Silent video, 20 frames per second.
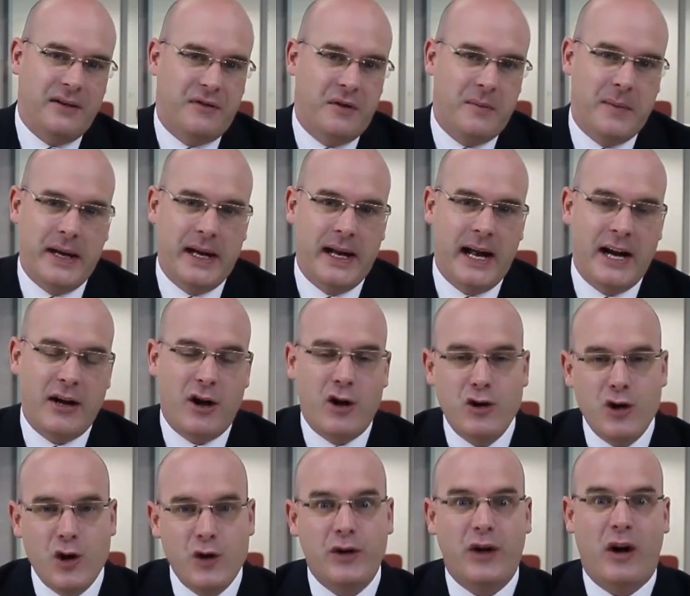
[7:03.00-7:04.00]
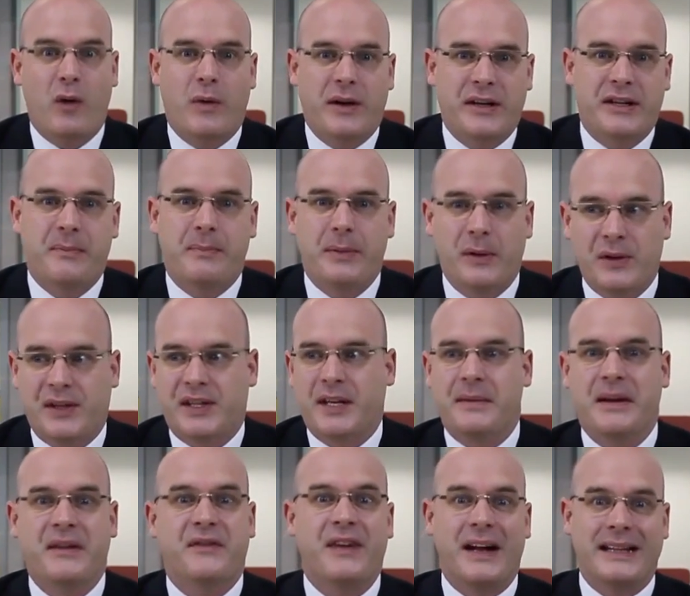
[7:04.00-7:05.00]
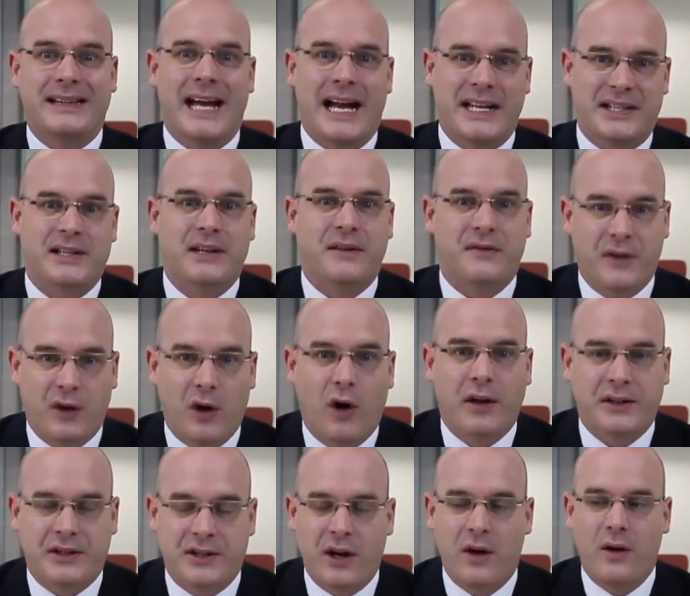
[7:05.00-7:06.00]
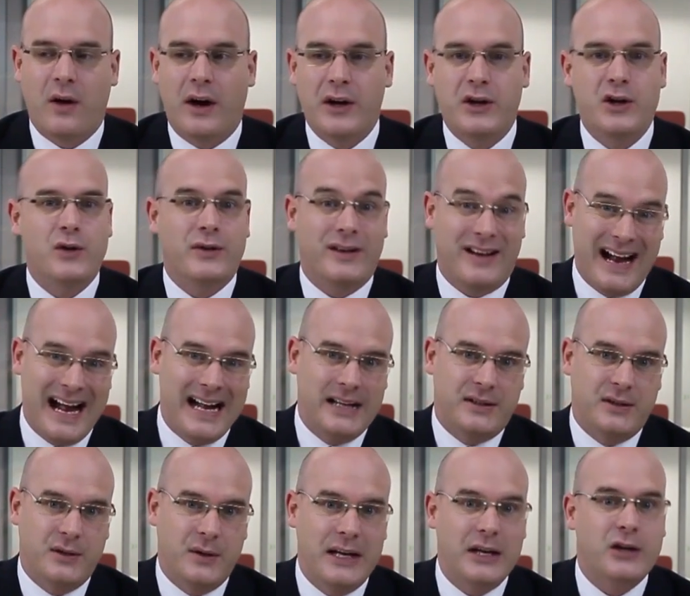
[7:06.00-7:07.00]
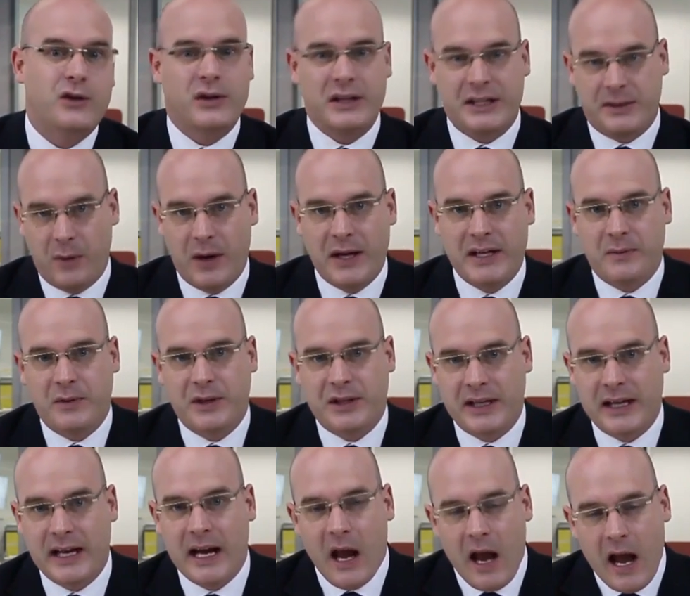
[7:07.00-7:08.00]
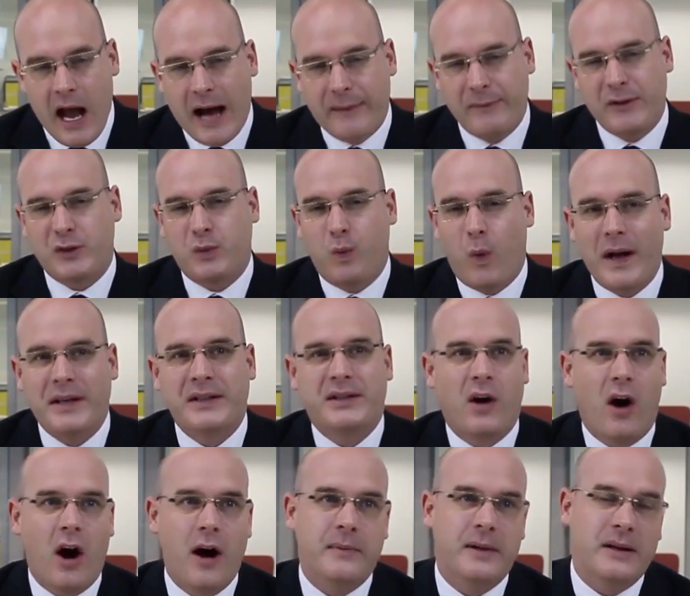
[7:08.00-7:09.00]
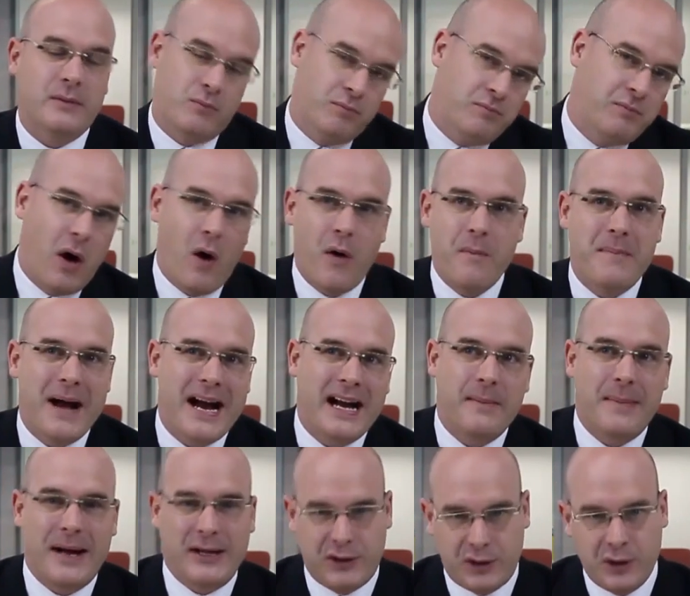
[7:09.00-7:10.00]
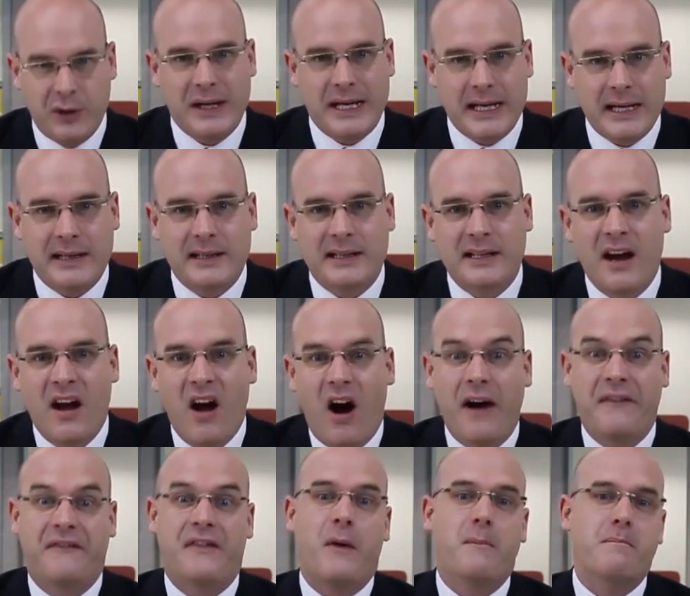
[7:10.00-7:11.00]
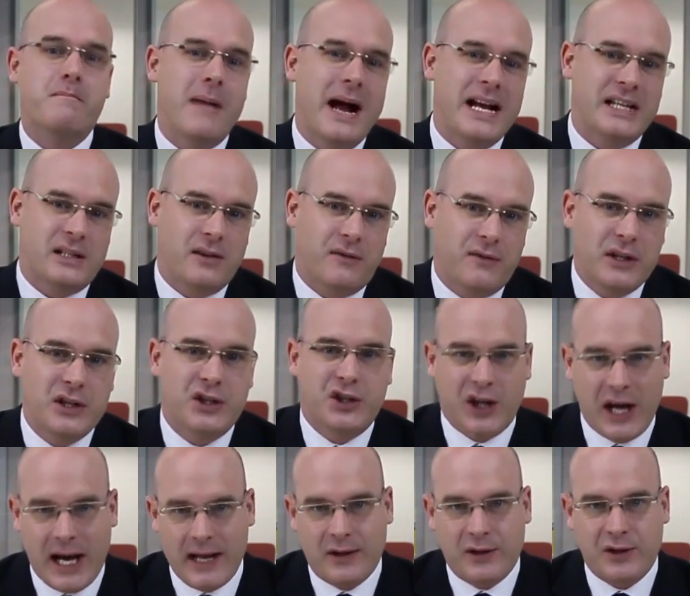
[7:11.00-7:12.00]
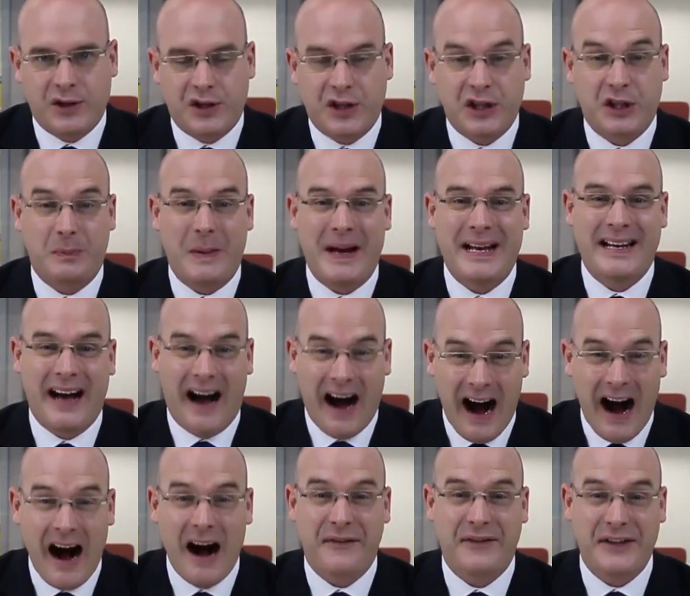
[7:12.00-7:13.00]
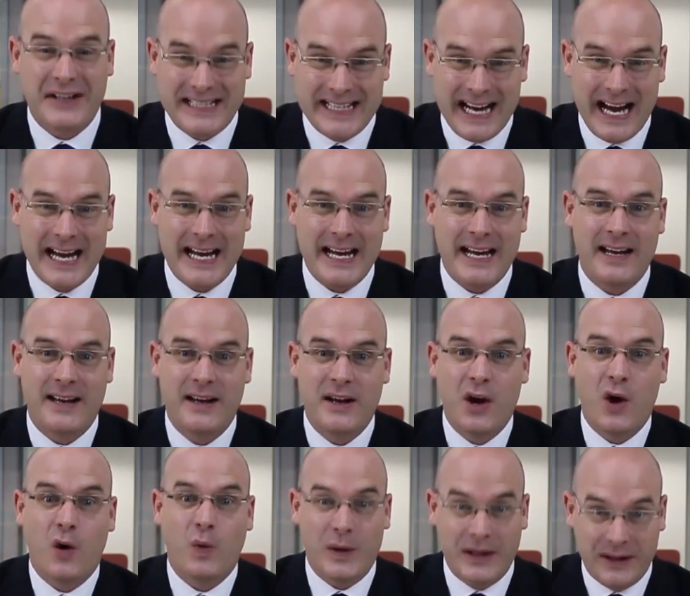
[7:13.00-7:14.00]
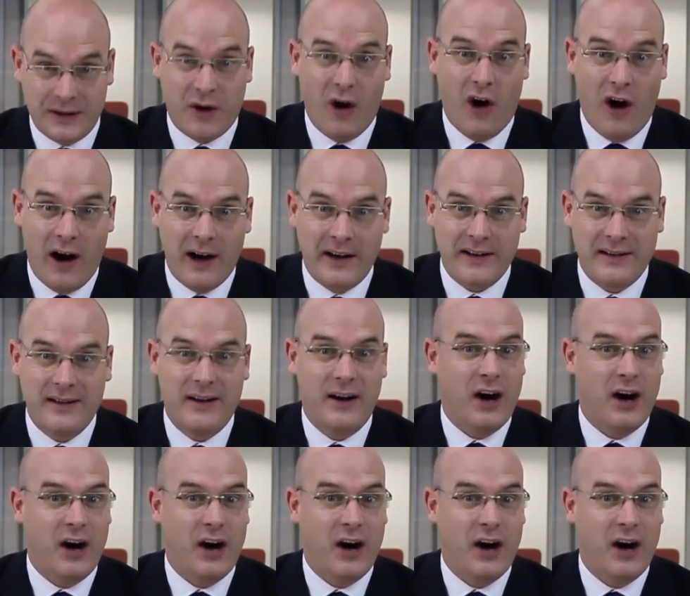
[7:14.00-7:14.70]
it for me, and I knew that I wanted to build something fantastic for God. So I knew that I had to increase my intimacy. And this one time, and going back about 2 years, I felt massively challenged to spend half a day with God,